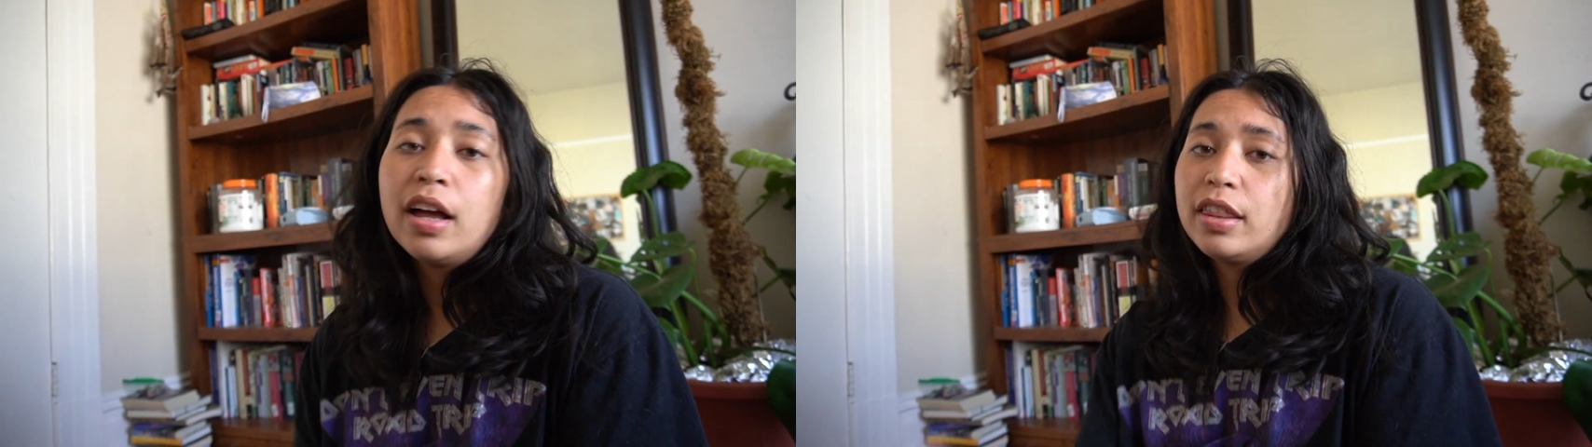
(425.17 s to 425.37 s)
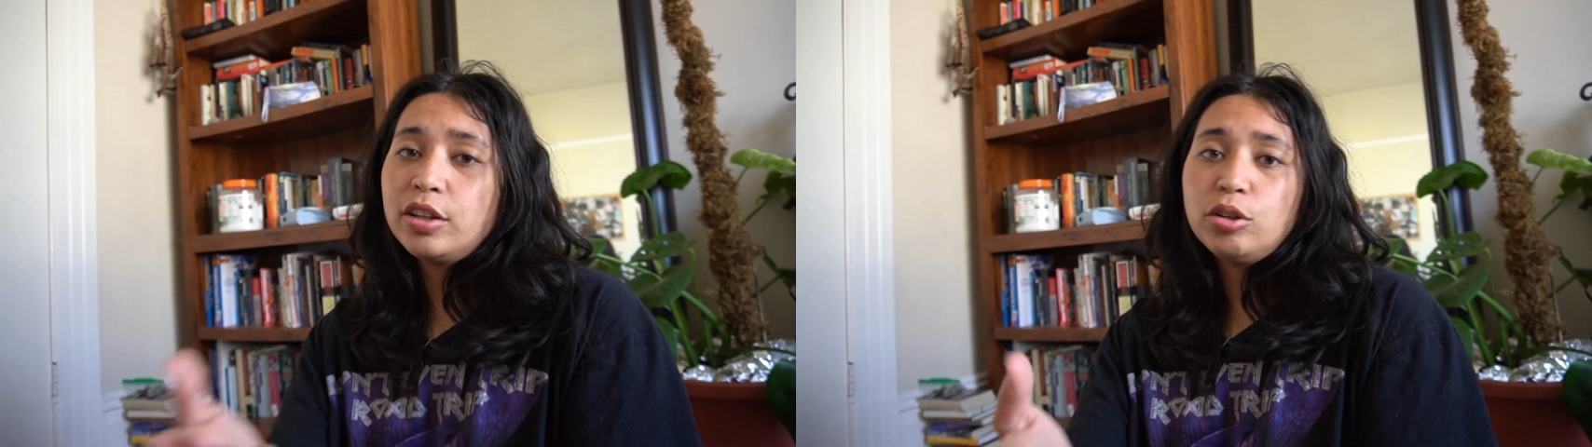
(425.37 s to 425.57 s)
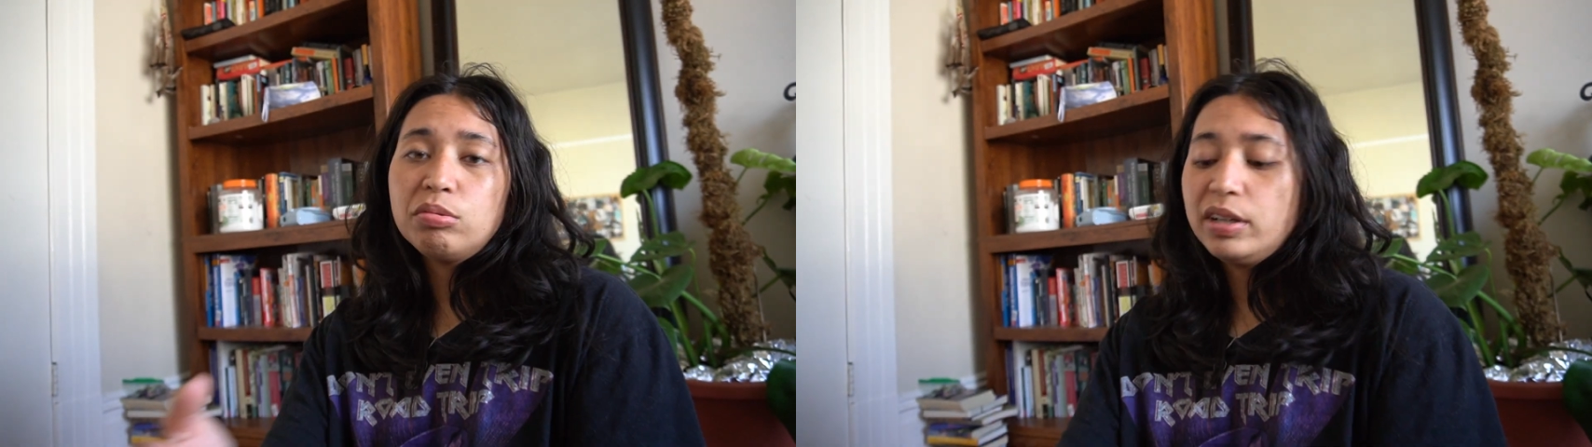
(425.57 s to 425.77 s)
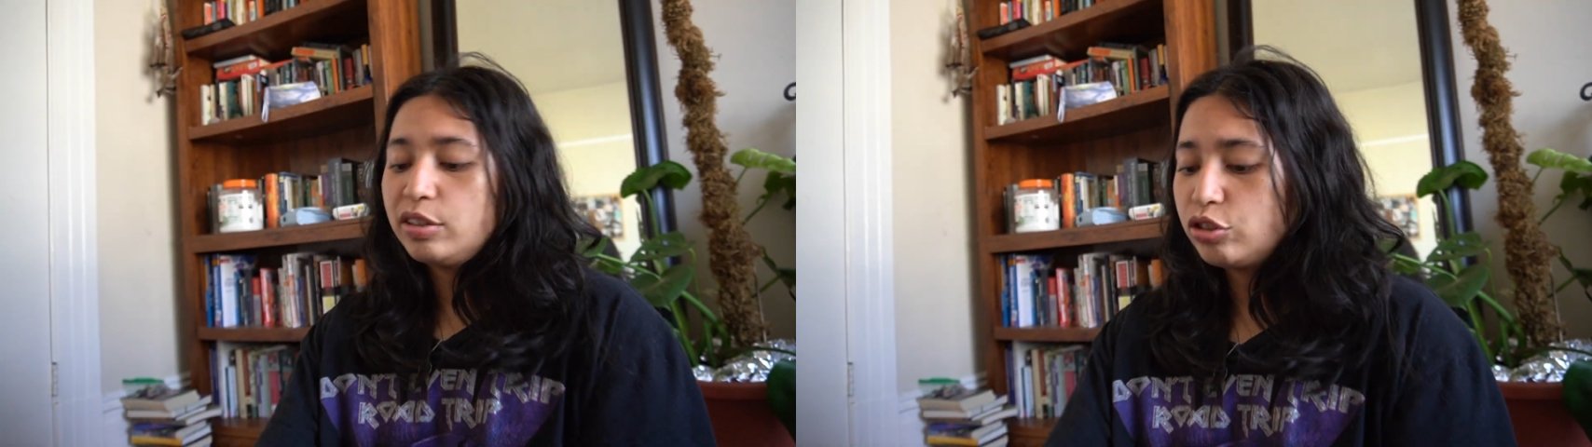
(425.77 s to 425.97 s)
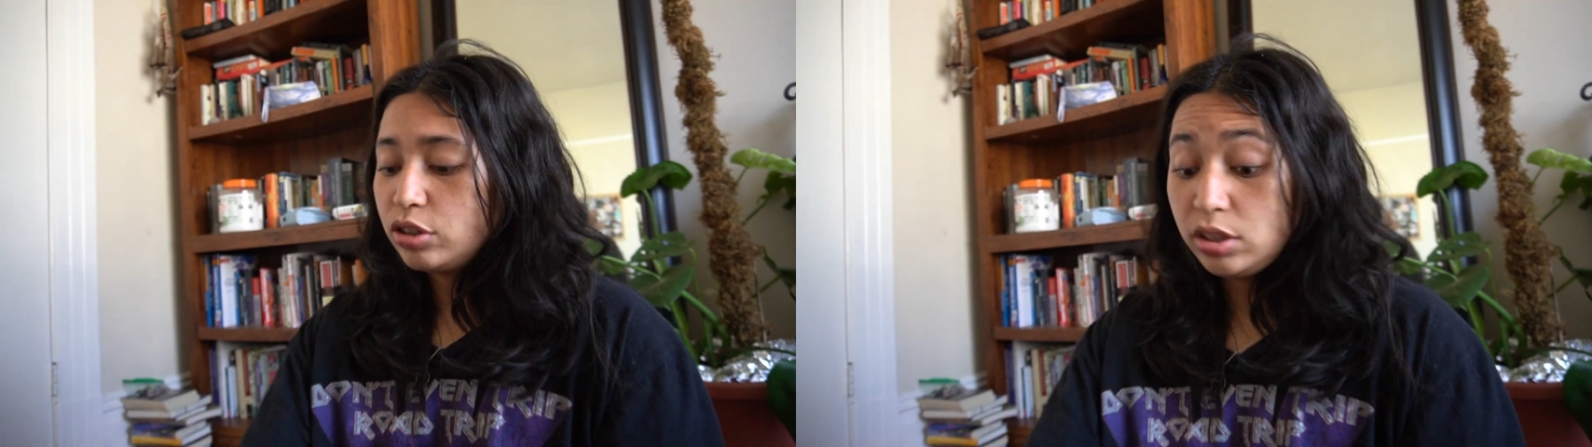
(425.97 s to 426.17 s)
Then you're
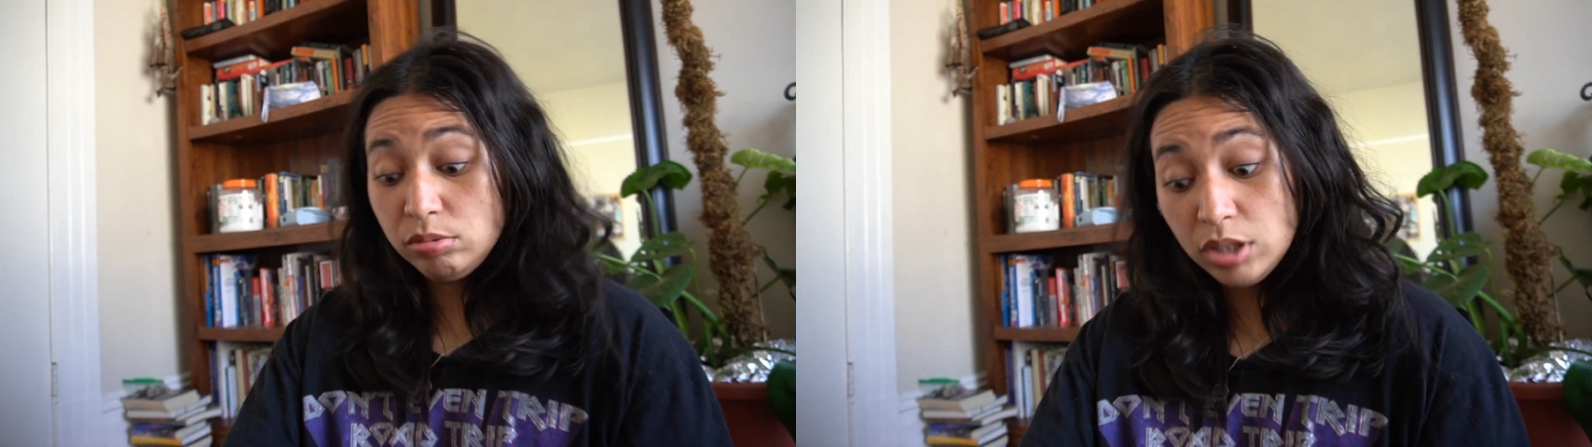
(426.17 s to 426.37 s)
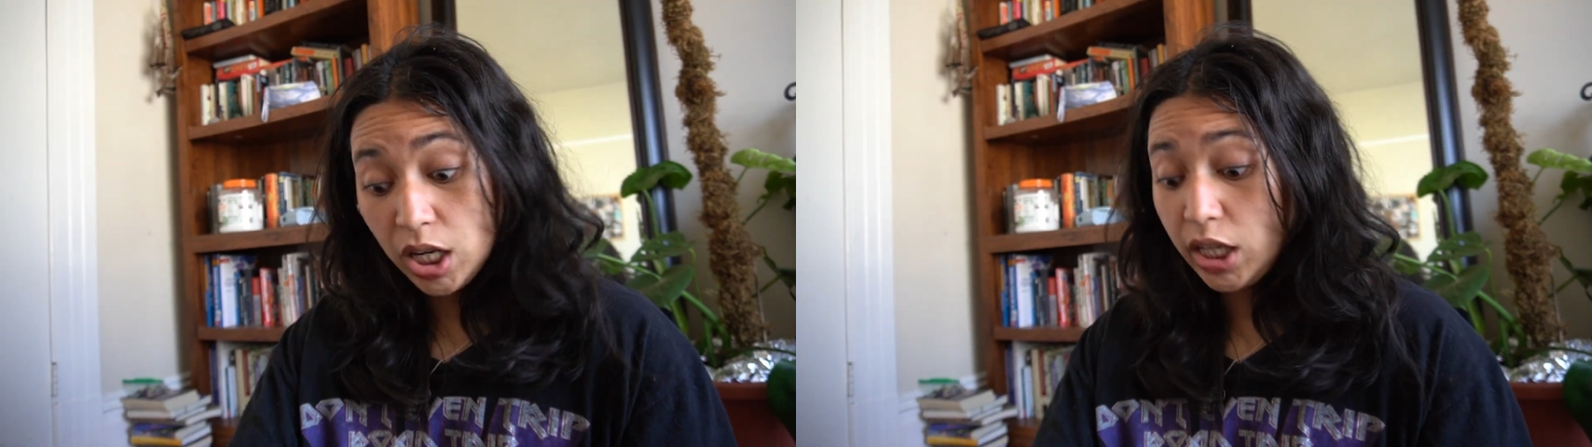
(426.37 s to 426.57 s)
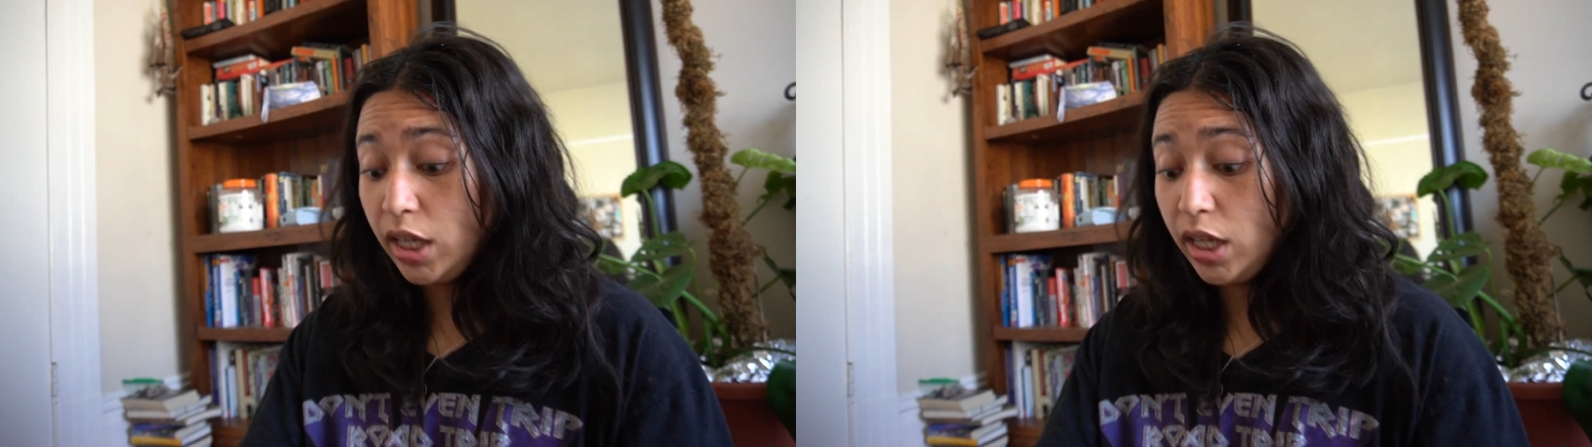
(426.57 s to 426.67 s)
rich. You got